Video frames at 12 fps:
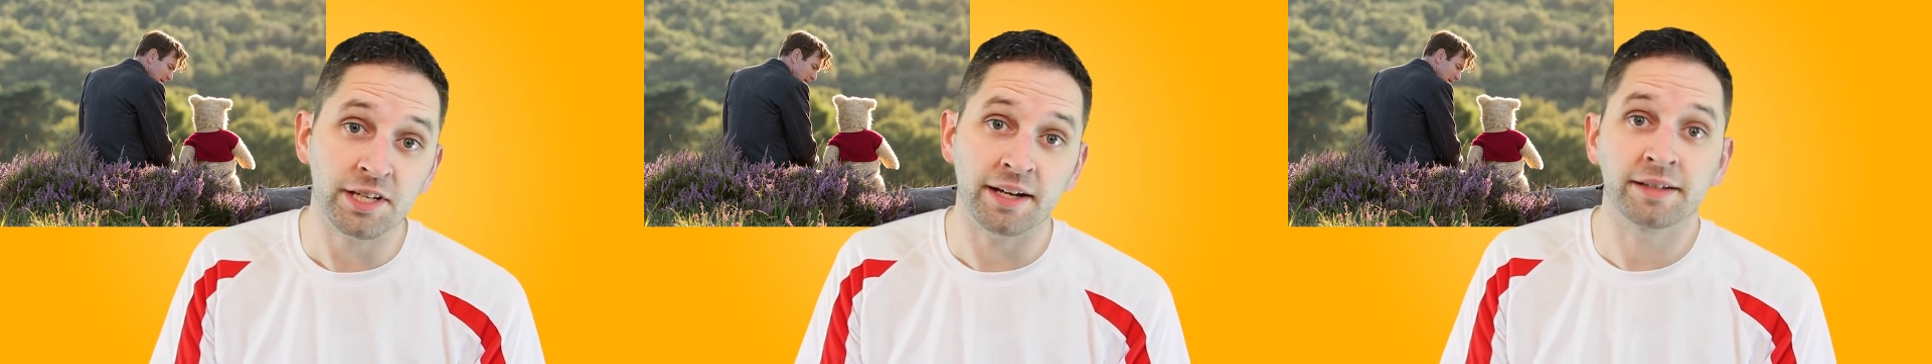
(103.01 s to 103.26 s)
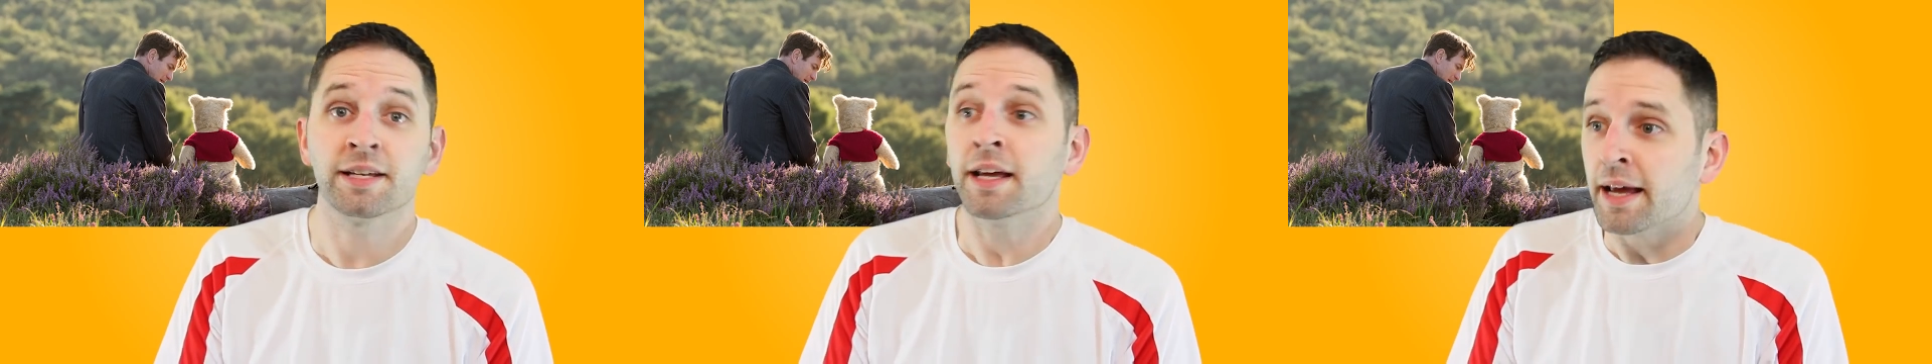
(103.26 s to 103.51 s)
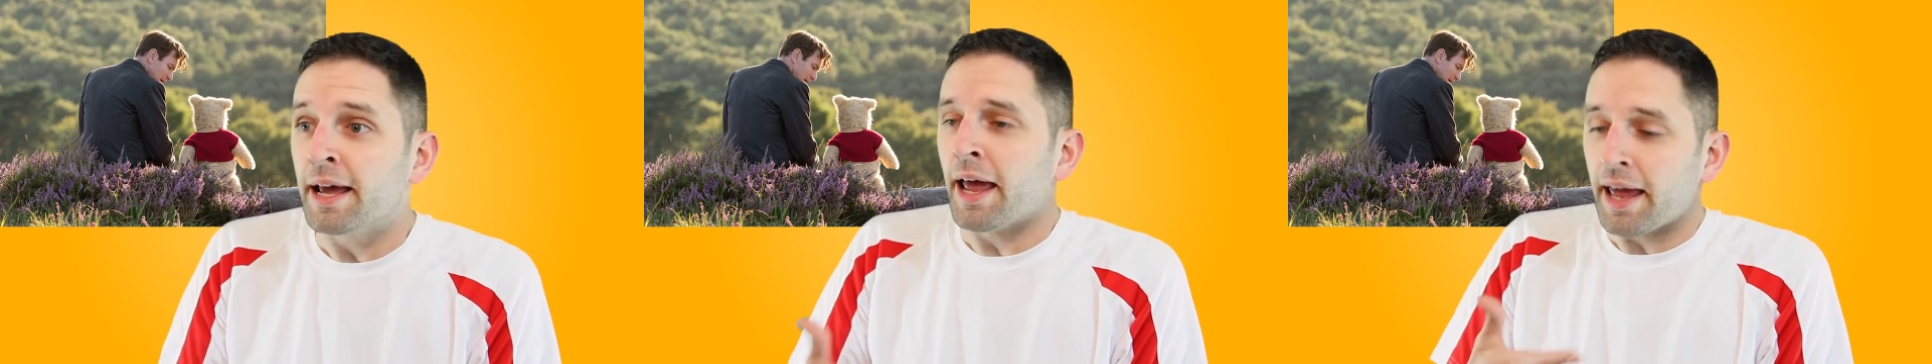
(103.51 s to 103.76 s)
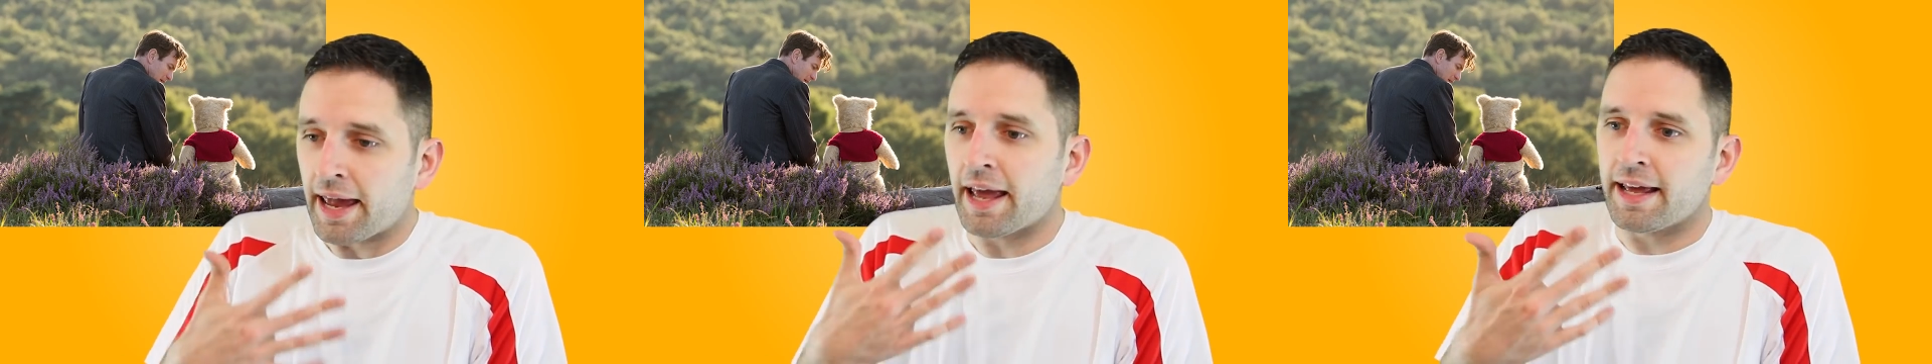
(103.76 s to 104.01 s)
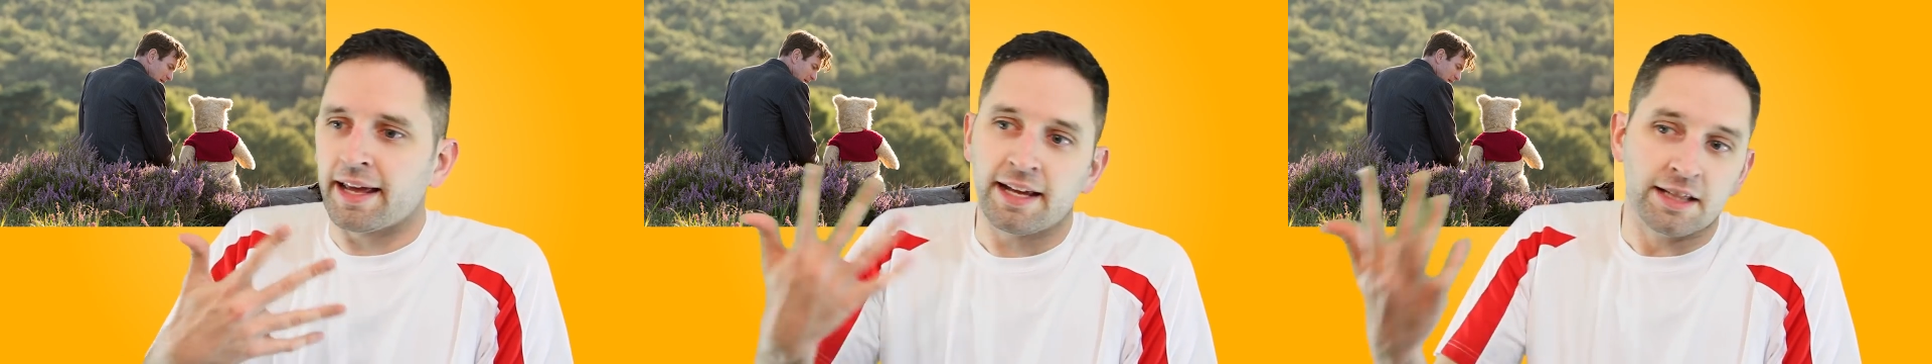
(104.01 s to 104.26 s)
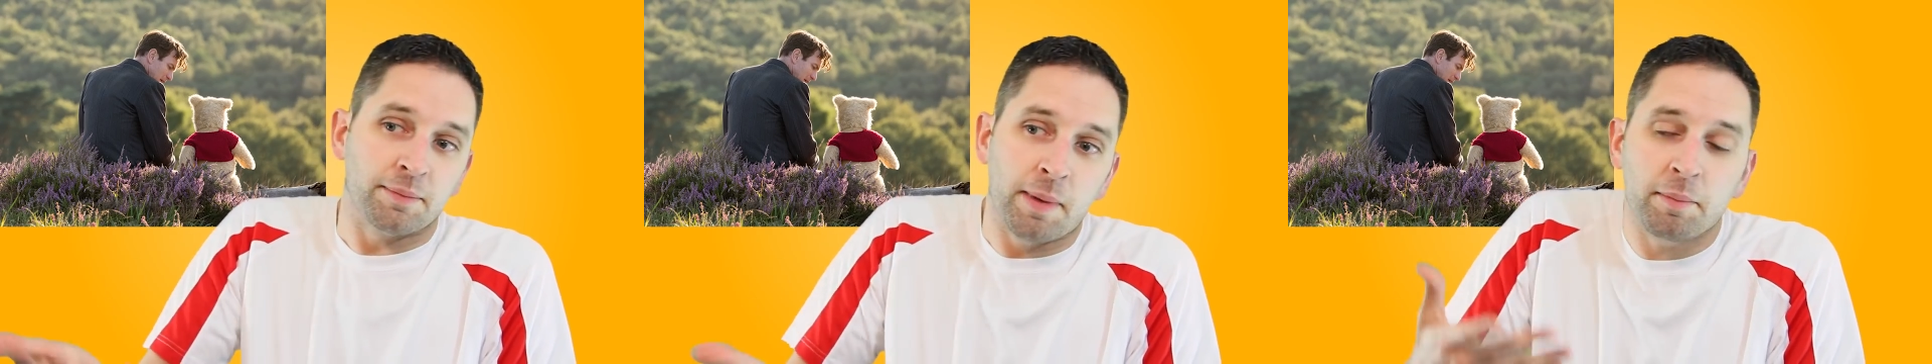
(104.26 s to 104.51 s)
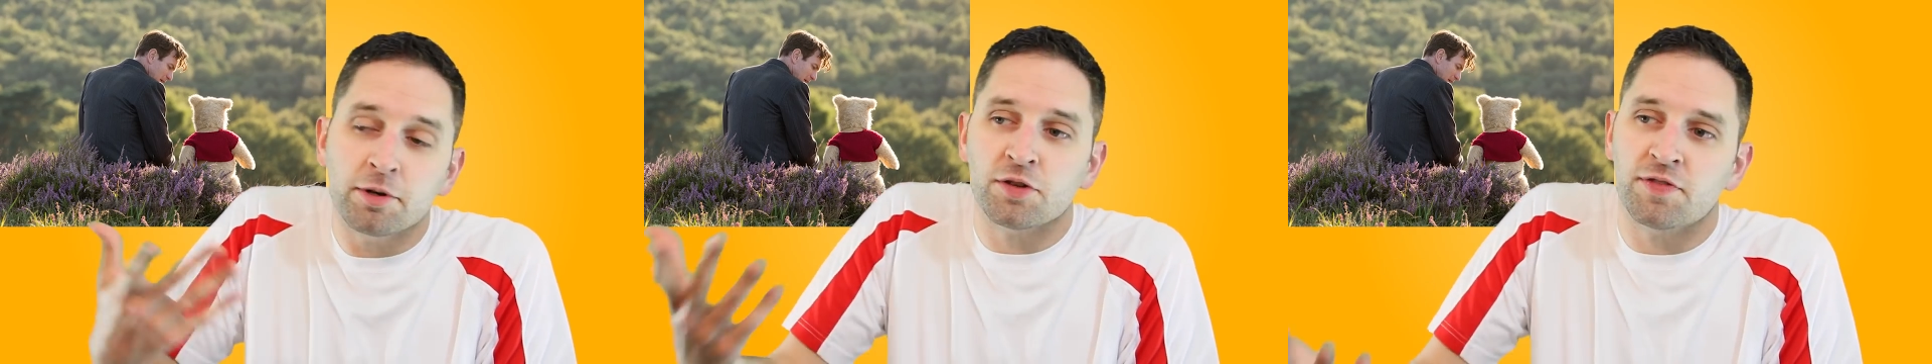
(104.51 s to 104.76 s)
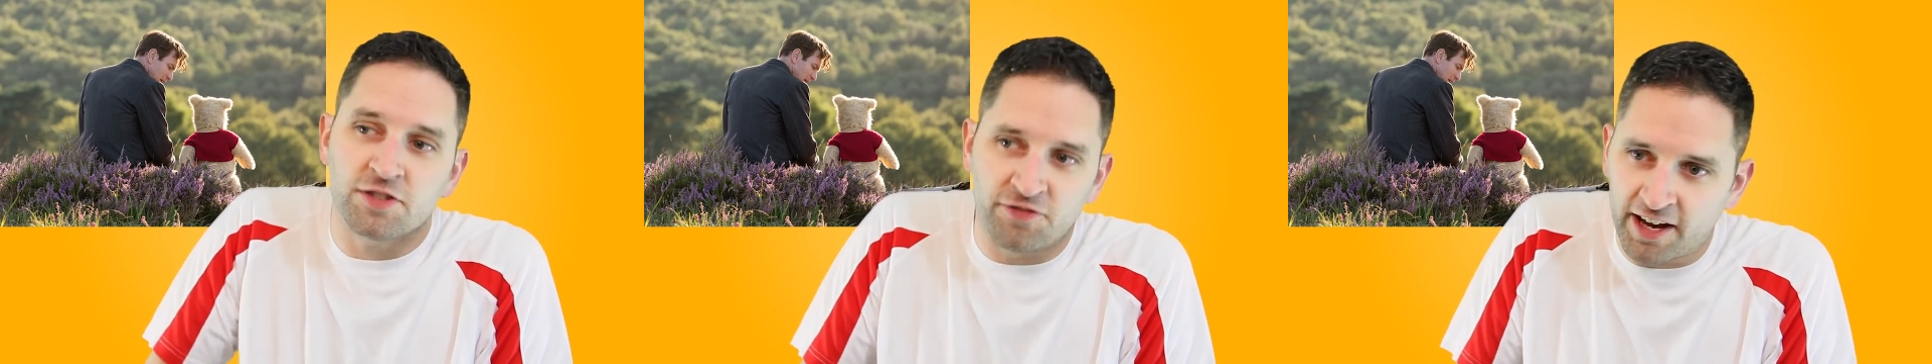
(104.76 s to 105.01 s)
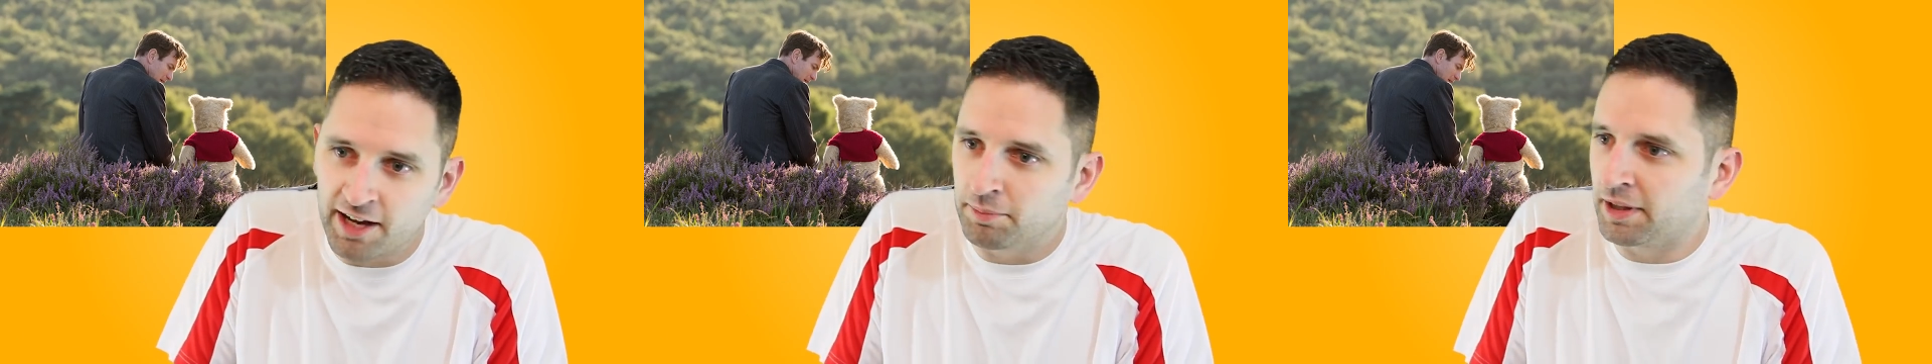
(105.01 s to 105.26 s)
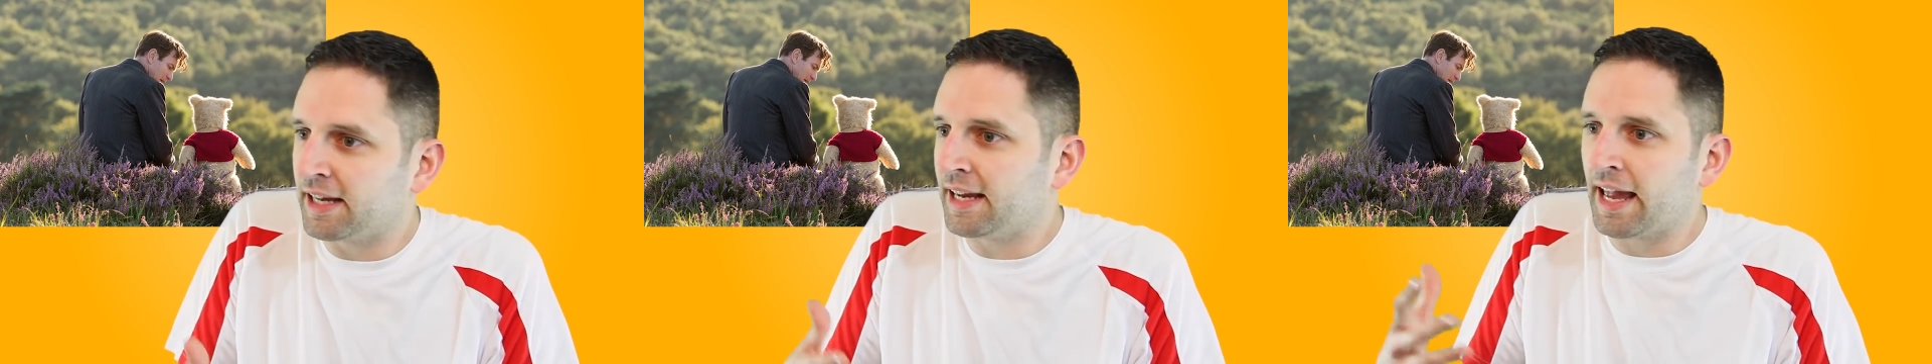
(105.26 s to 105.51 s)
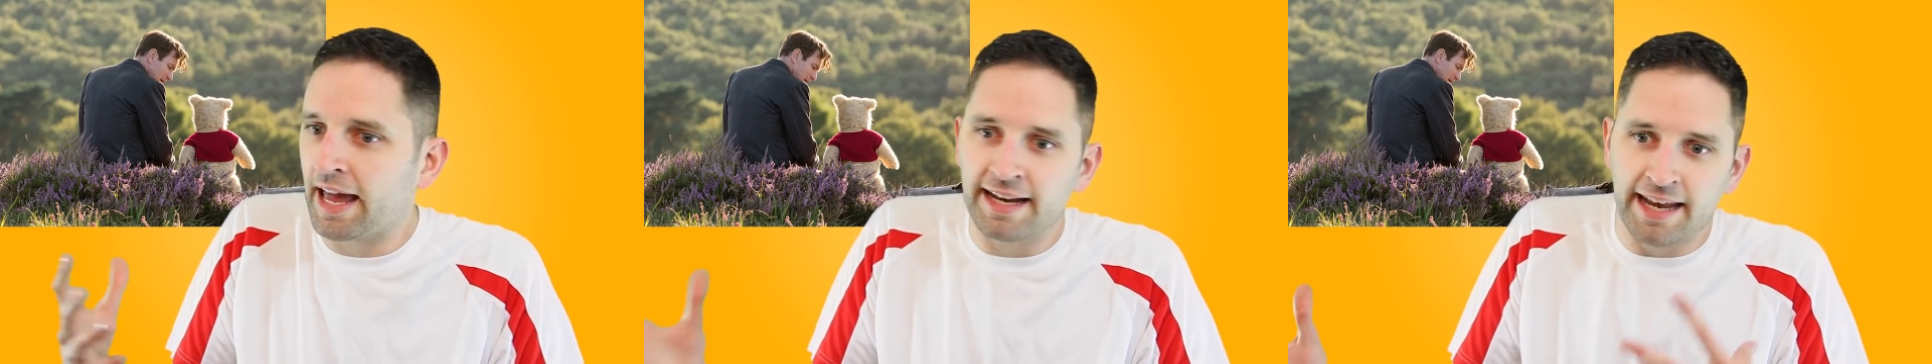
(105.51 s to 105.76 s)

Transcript: and the members of his family and